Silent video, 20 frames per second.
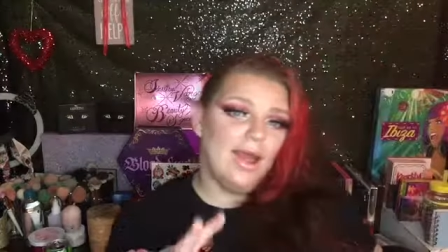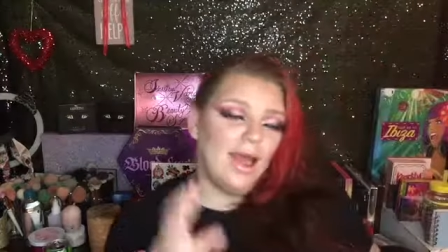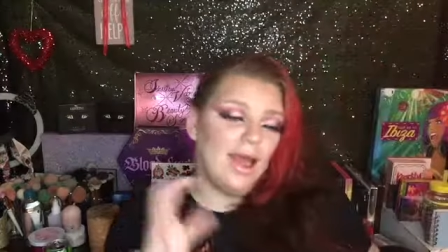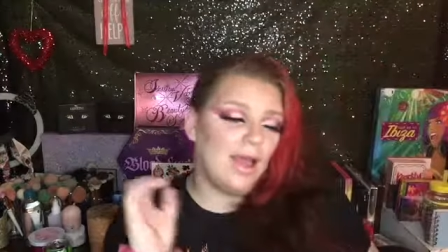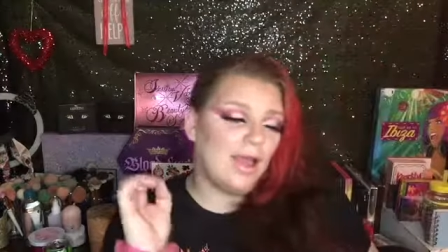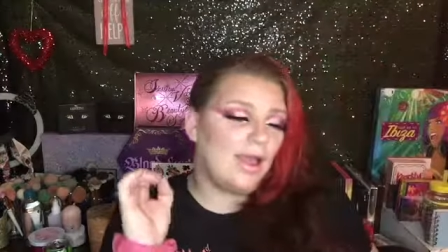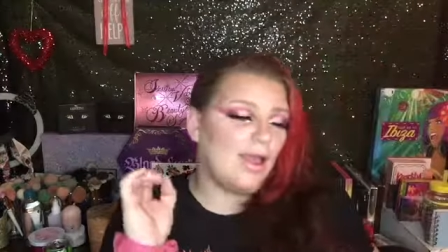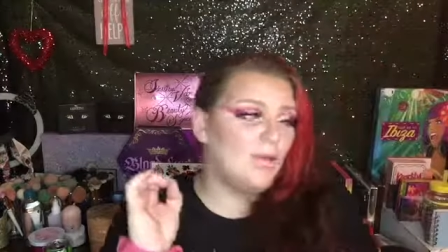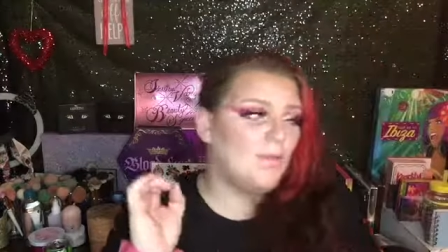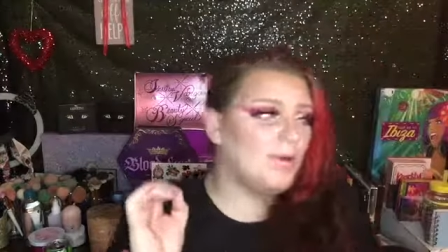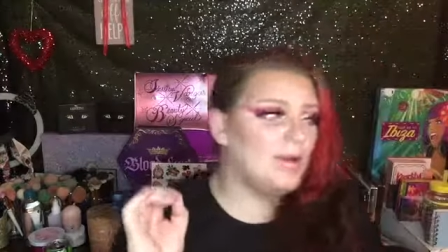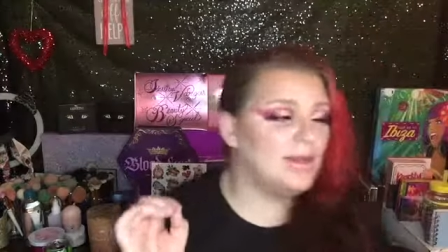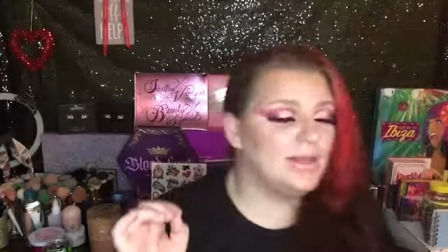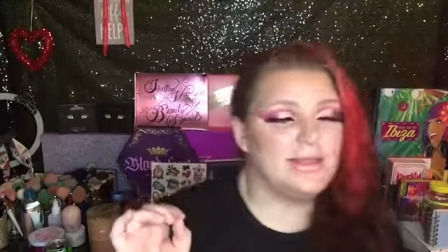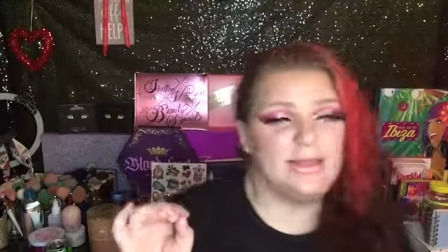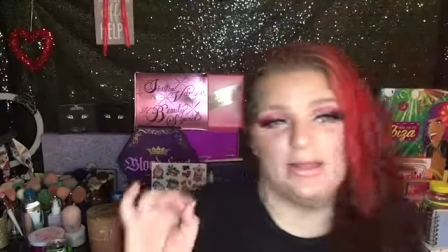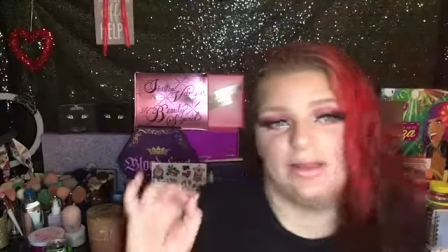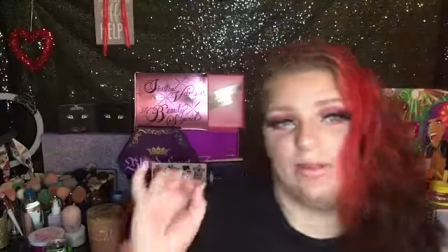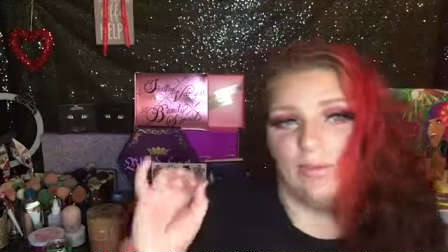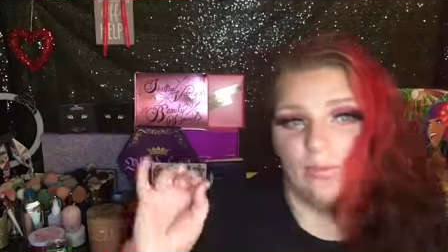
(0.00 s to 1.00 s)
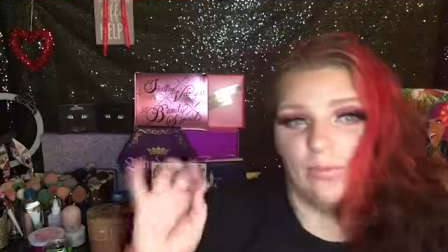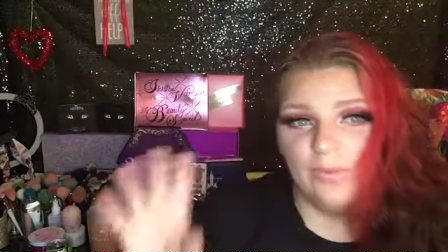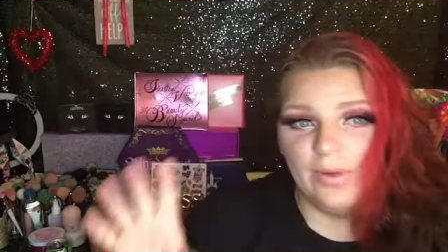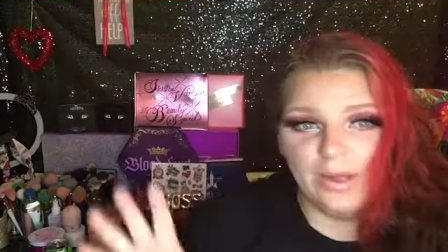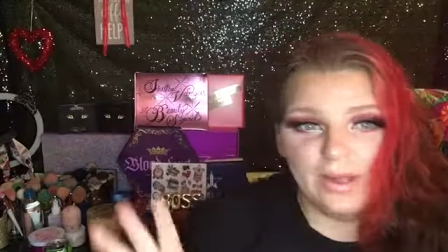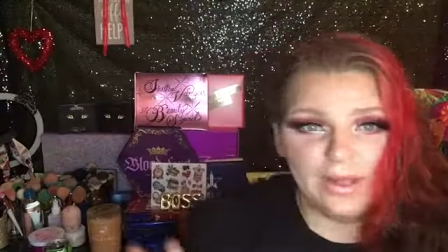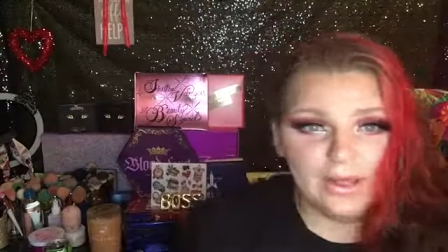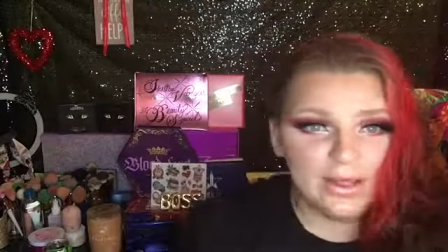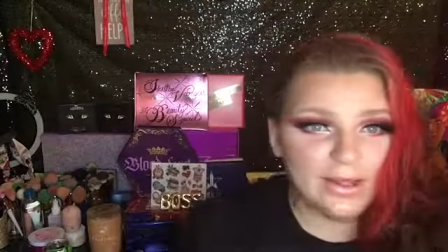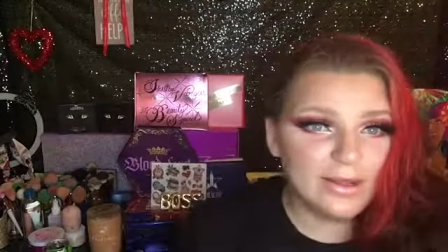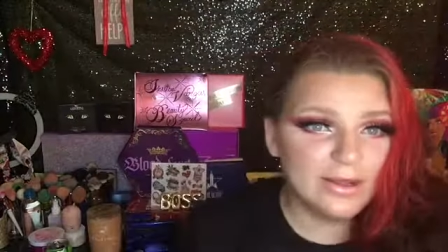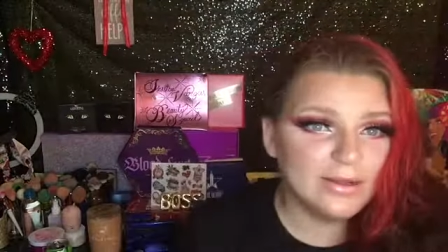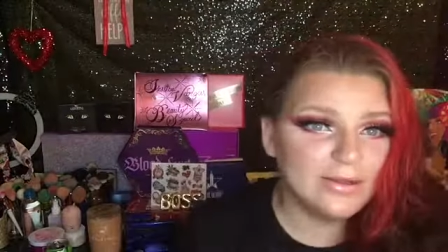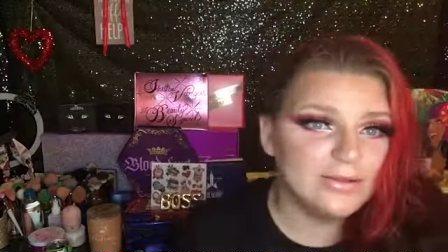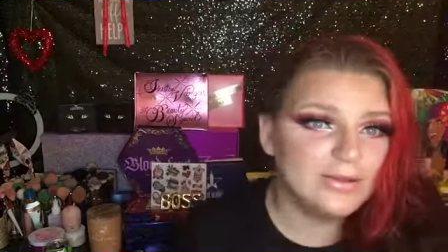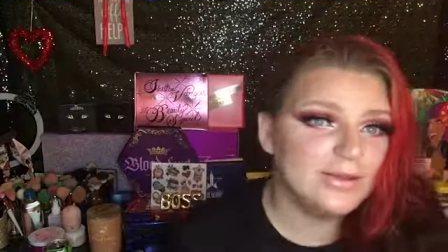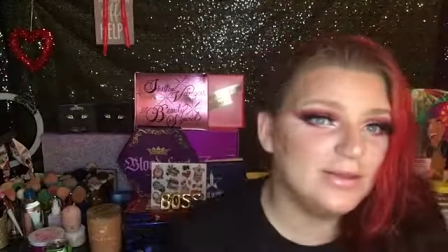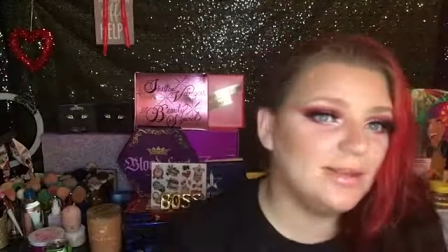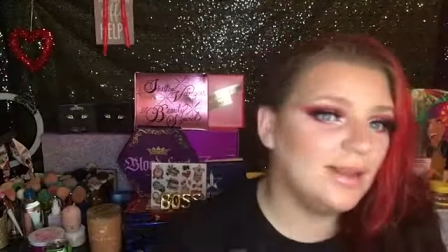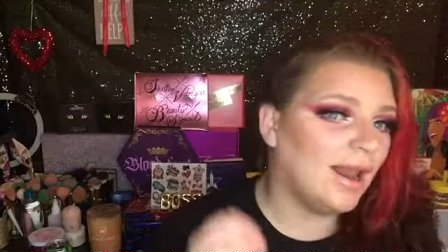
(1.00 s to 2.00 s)
I can't wait to see the
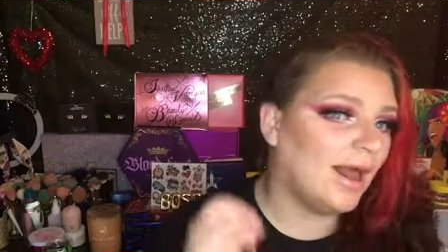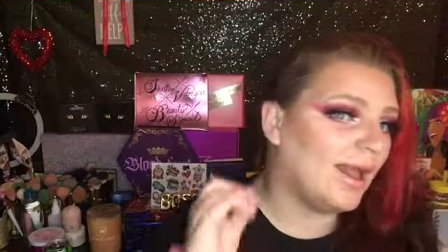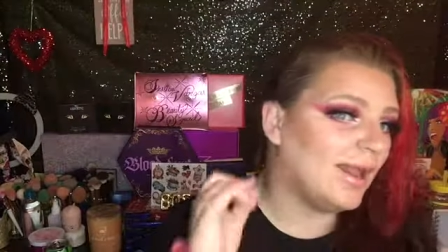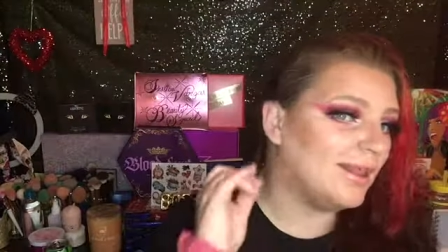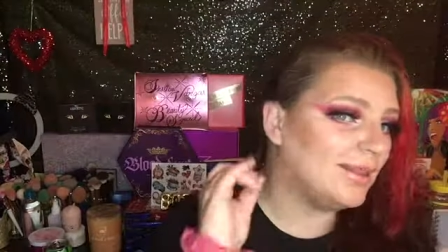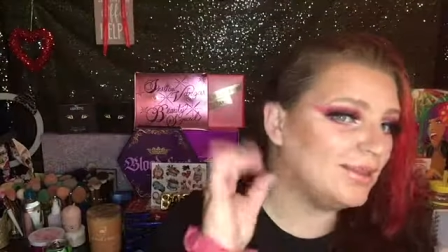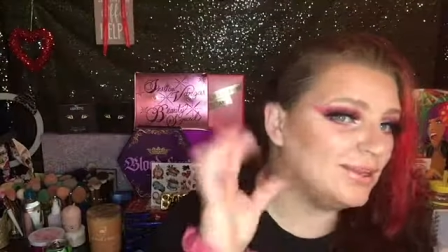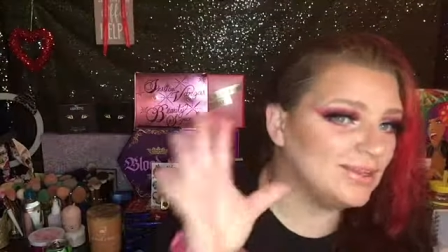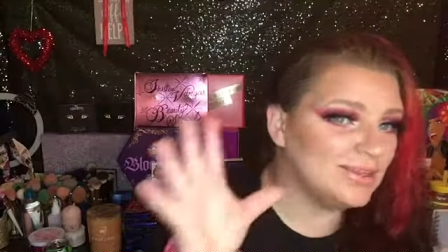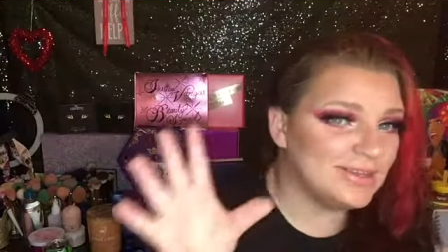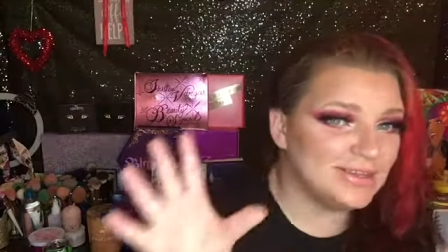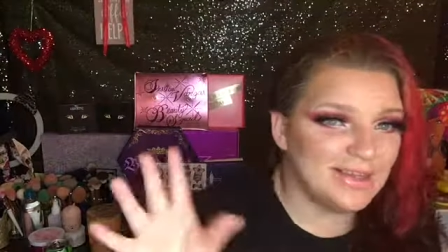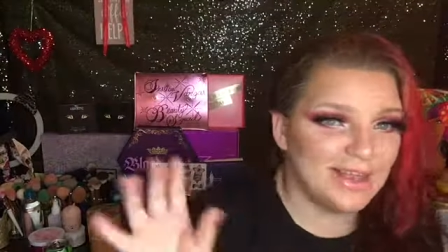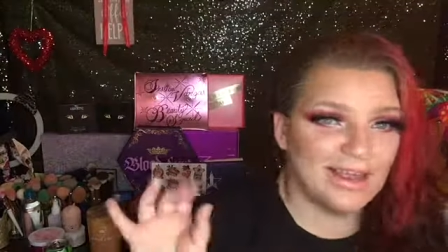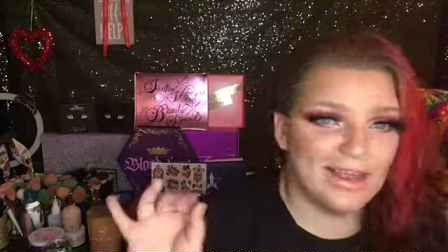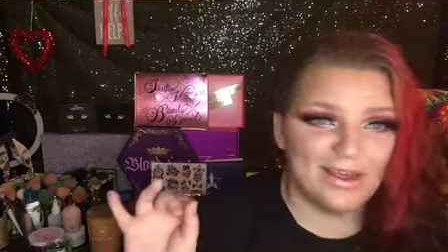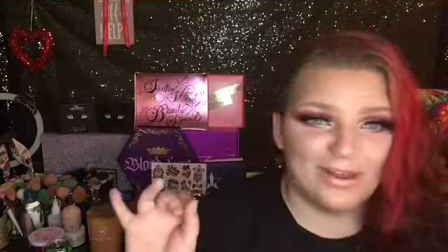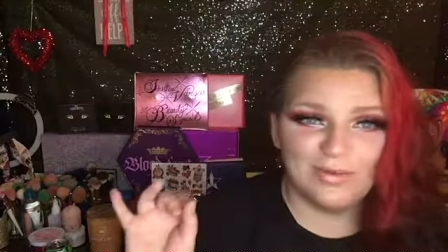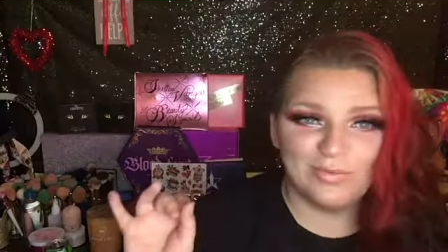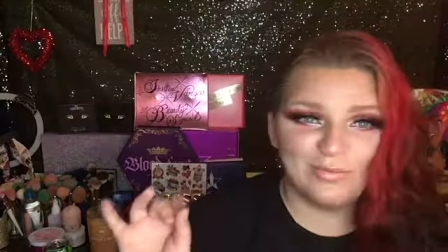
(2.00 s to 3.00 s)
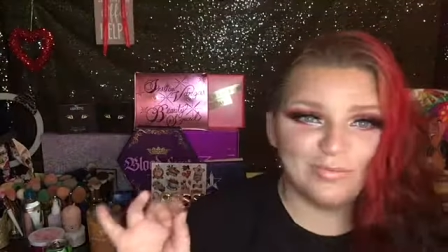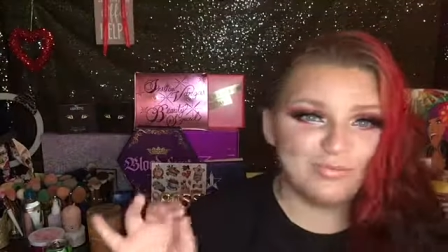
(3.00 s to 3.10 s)
wigs, like just the